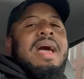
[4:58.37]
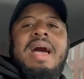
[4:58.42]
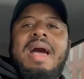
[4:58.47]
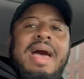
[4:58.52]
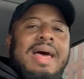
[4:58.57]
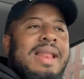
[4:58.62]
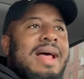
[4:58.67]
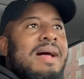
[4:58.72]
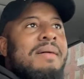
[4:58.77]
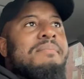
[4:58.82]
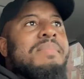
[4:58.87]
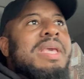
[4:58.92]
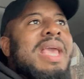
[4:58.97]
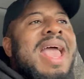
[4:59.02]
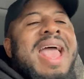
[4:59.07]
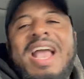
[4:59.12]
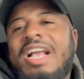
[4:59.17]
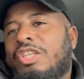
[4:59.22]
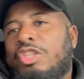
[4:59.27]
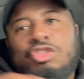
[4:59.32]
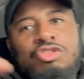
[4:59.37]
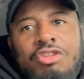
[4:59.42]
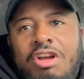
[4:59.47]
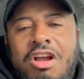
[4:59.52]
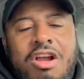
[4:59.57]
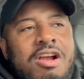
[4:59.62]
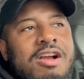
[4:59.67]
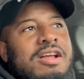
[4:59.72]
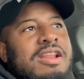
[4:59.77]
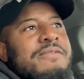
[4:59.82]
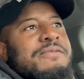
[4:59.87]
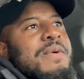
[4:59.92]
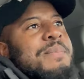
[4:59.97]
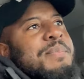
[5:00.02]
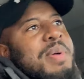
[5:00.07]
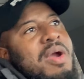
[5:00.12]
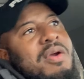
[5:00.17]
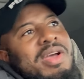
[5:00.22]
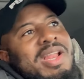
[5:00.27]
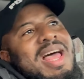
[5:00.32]
and I'll be extra early for
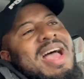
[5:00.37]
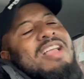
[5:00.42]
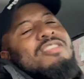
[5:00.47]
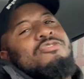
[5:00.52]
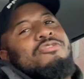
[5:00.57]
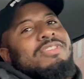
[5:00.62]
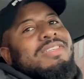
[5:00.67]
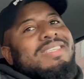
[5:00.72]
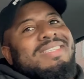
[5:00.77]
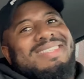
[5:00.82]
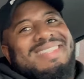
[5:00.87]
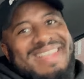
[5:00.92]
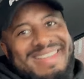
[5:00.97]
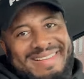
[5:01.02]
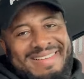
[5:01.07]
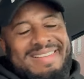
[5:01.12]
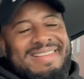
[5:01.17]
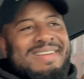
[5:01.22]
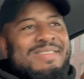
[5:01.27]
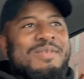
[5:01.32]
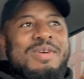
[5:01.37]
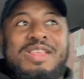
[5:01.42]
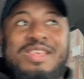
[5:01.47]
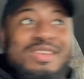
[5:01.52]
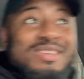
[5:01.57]
Perelandra still, which